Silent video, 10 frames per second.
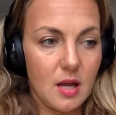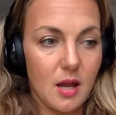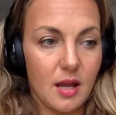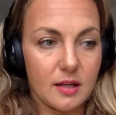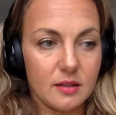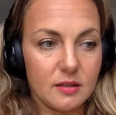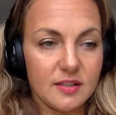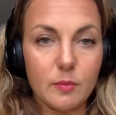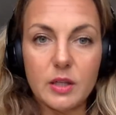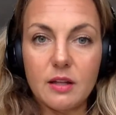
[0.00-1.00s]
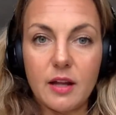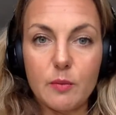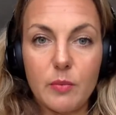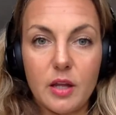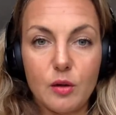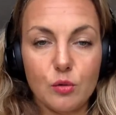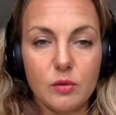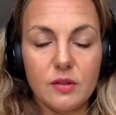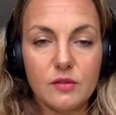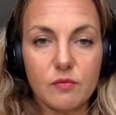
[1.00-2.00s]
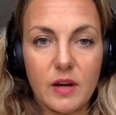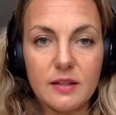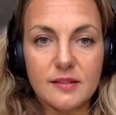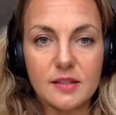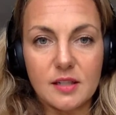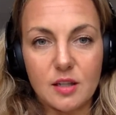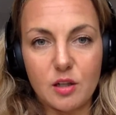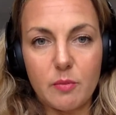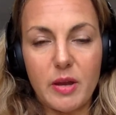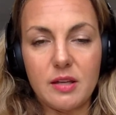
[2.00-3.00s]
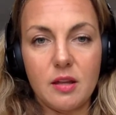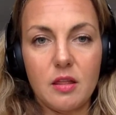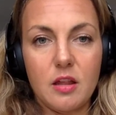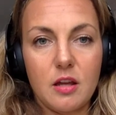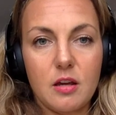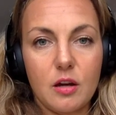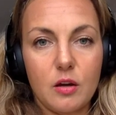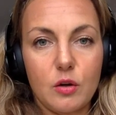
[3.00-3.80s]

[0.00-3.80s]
And somebody like me, who was raised an independent thinker,